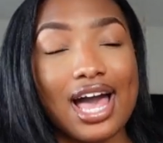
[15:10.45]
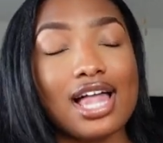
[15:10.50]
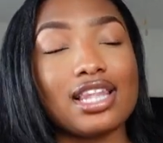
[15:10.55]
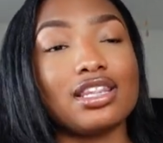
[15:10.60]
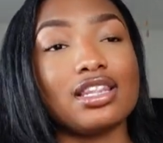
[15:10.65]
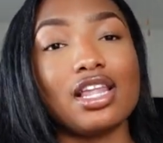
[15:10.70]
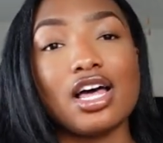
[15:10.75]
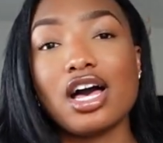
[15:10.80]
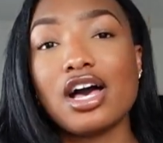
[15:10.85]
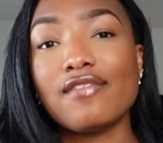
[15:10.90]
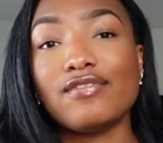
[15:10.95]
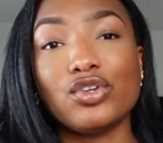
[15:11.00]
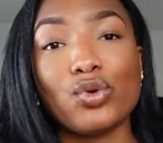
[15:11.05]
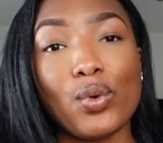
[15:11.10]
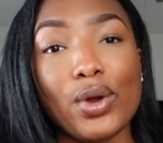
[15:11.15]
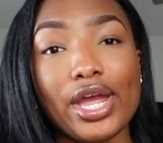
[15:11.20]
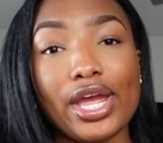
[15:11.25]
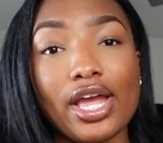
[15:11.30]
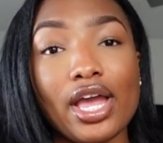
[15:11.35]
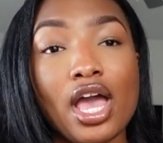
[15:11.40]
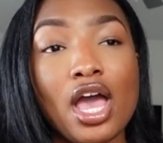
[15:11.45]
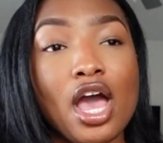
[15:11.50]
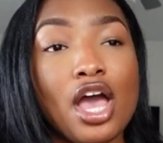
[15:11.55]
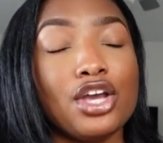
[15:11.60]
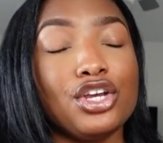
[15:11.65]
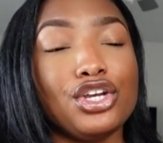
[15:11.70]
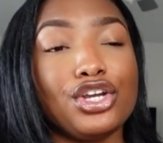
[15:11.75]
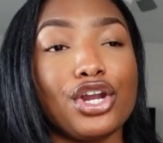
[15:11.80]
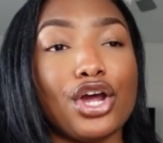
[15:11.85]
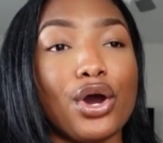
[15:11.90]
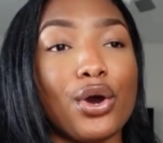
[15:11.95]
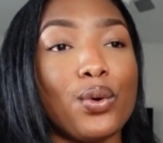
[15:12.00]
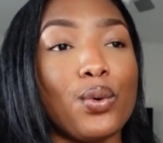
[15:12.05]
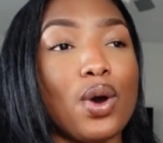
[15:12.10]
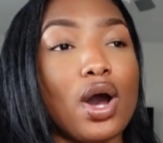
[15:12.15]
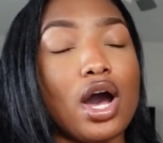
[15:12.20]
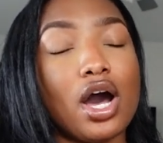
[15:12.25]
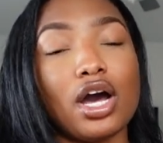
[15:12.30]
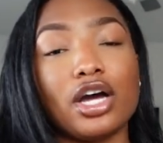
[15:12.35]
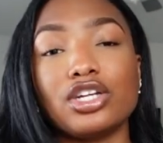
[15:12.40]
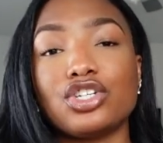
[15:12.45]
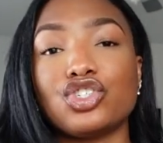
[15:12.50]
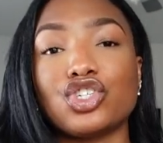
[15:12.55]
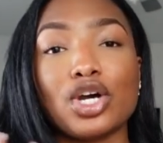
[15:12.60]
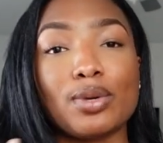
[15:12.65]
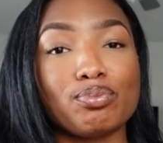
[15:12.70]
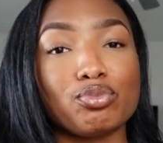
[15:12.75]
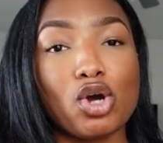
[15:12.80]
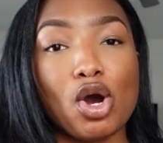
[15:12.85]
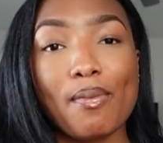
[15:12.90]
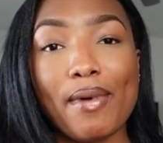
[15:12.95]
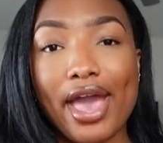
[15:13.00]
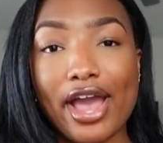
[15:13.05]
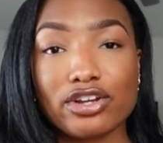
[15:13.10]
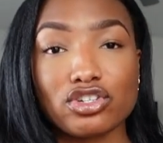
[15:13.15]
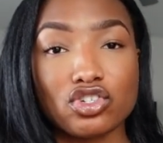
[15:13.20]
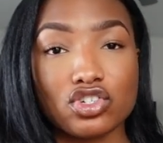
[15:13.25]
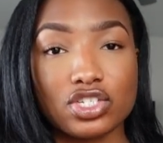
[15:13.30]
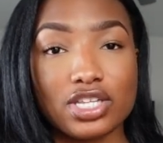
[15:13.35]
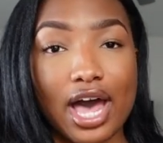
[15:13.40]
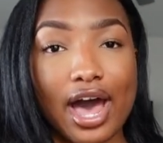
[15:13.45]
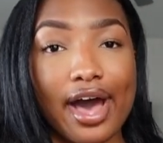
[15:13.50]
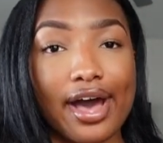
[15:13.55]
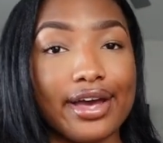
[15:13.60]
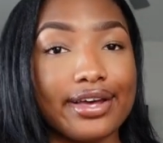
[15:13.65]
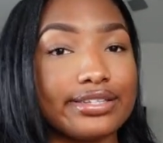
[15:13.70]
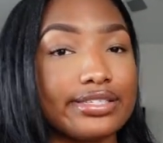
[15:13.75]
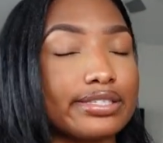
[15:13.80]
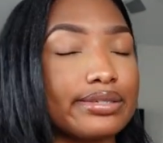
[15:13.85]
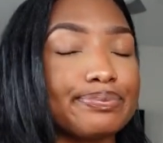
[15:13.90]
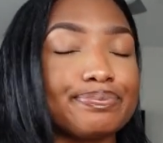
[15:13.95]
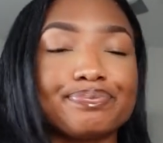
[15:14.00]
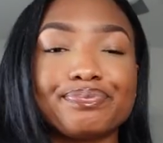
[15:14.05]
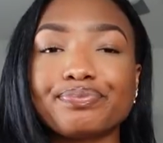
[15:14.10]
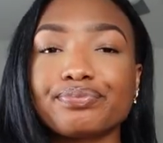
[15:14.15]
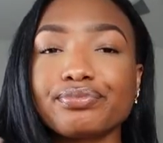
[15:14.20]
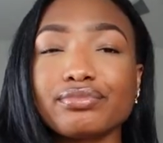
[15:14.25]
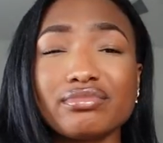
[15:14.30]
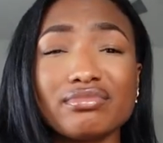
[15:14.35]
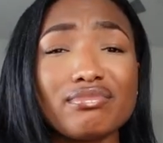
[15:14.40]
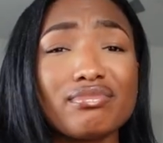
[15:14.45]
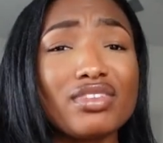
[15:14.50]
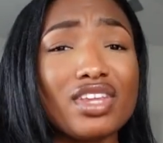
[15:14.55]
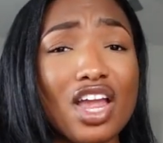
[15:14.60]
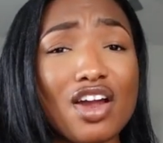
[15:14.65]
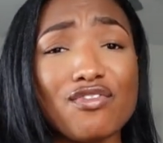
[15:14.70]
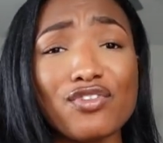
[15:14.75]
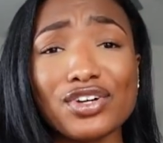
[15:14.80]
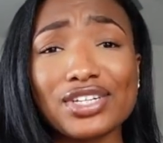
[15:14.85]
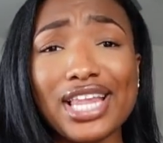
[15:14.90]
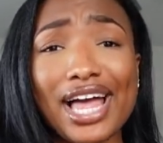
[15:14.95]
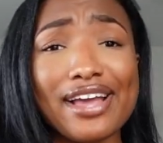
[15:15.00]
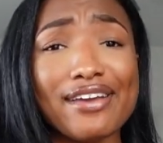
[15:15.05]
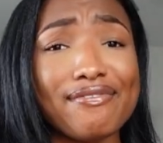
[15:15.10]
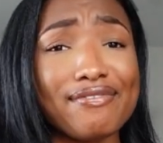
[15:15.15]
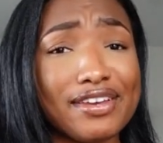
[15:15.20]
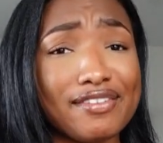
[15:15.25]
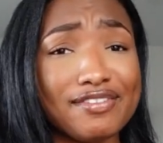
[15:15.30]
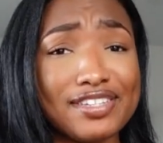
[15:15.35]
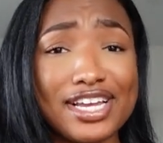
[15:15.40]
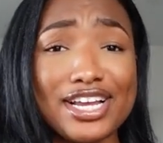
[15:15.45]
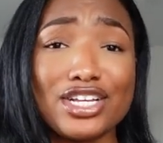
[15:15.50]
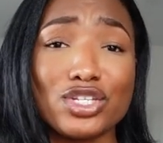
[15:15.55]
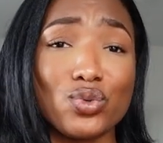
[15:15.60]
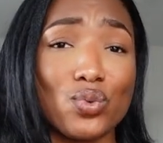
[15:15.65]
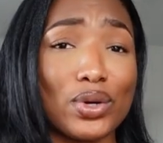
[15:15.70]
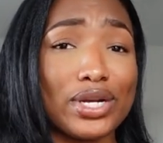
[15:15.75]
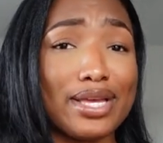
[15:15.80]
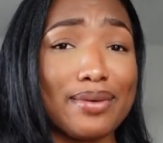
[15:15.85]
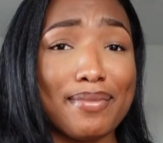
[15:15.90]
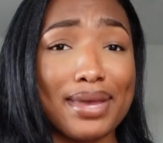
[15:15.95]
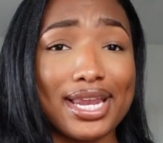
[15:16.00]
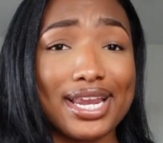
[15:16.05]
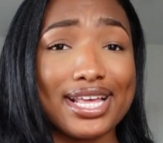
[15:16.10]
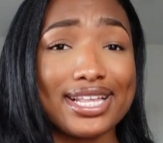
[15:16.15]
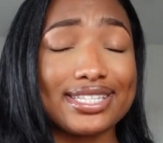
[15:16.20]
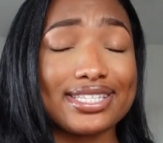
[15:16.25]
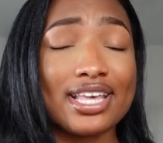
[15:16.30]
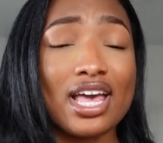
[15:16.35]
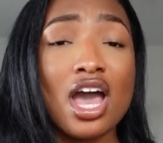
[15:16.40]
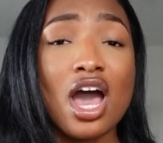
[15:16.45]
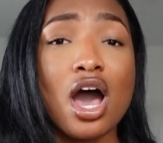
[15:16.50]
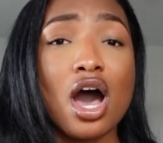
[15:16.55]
I love doing, you know, a jump rope exercise for like 15, 20 minutes,